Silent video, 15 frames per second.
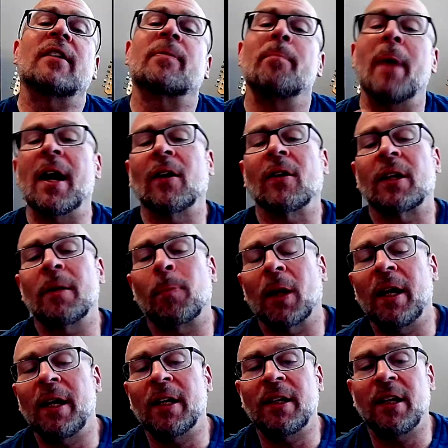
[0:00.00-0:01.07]
barely
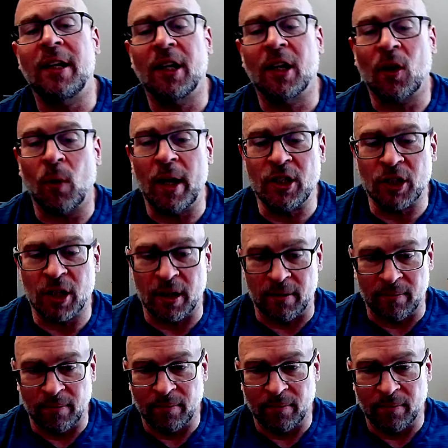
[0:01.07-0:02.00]
play into the equation.